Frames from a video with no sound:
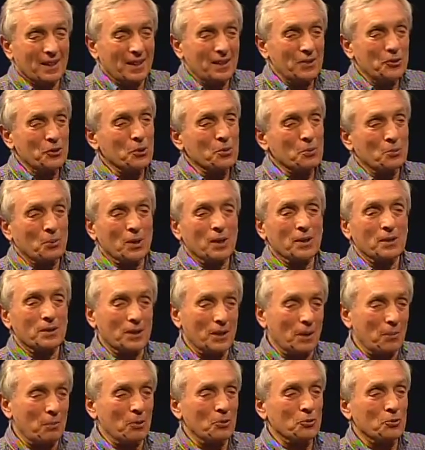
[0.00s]
they just want to
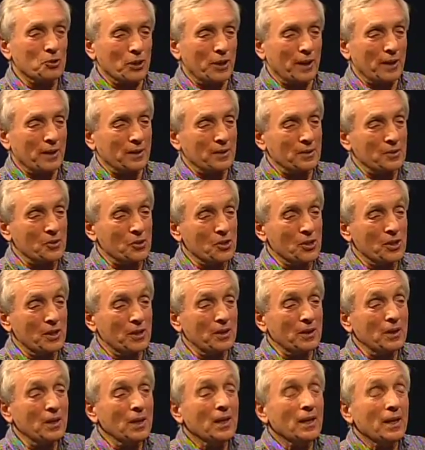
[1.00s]
double check and
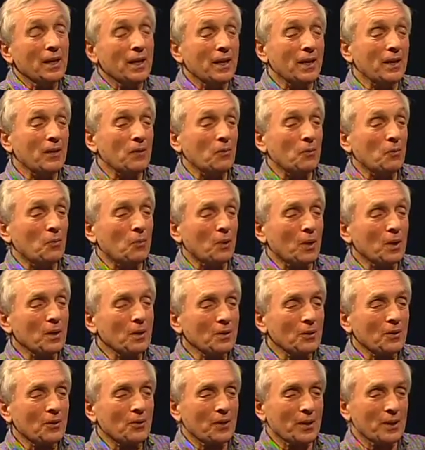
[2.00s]
see. And one
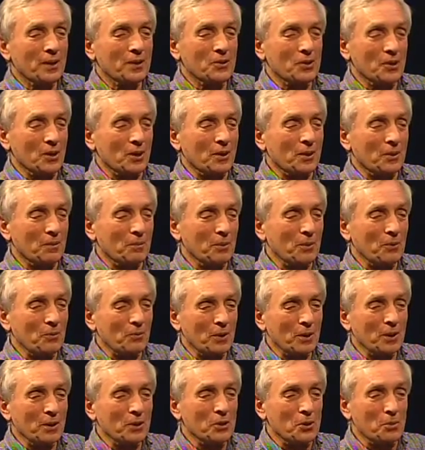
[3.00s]
of the things that can be
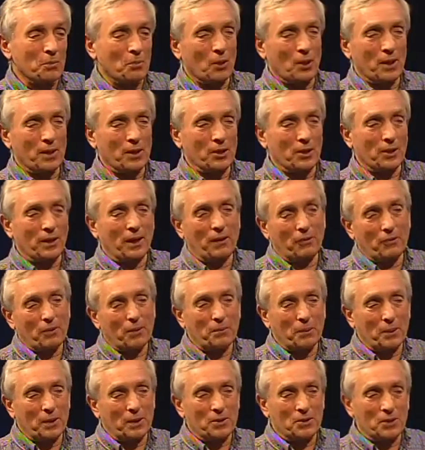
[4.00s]
really surprising,
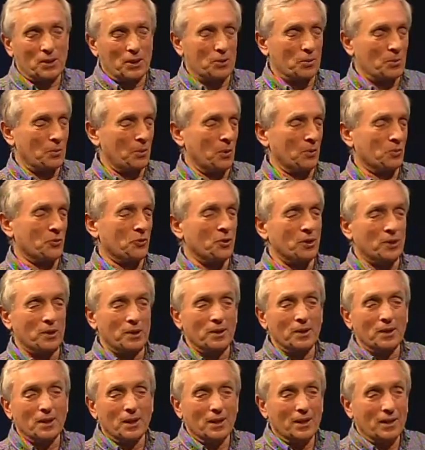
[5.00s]
everybody says, well, gee,
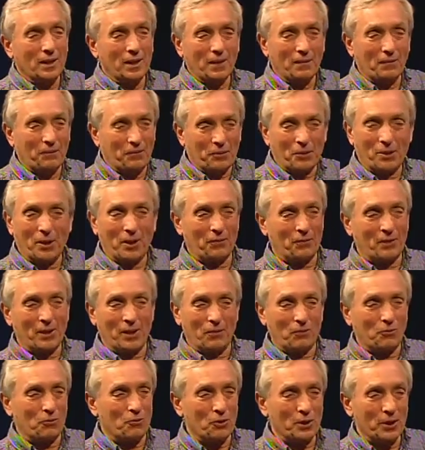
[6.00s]
if you have
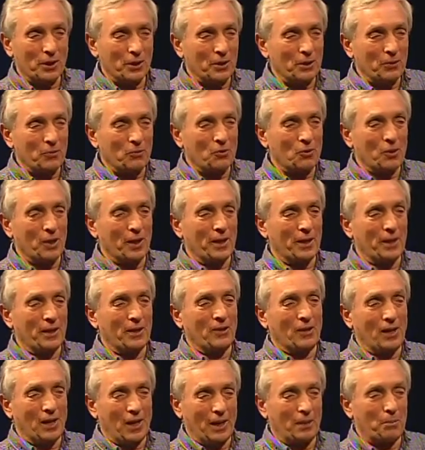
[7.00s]
that really
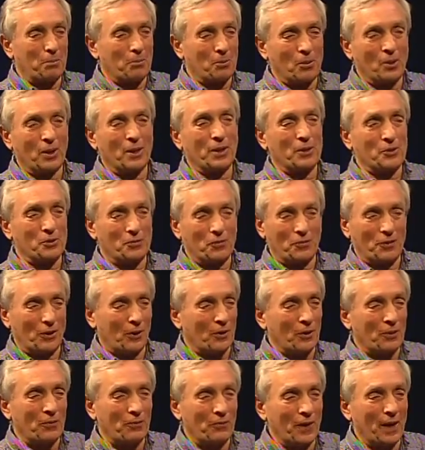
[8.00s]
rare, high price,
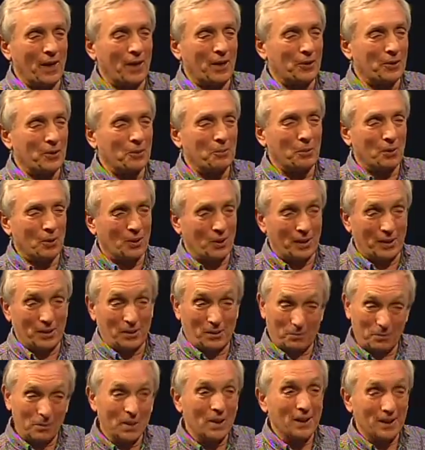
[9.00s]
very valuable
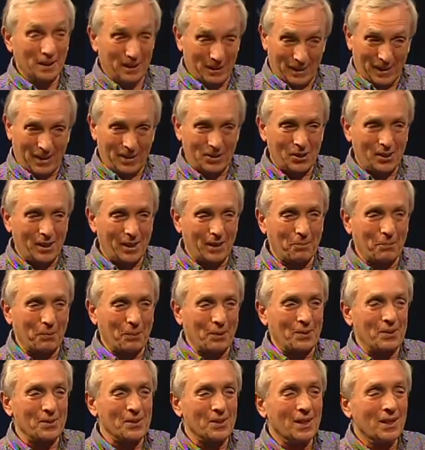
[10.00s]
item, and that's
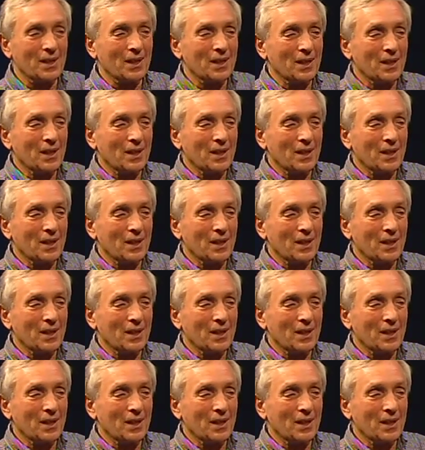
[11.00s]
happened. Yeah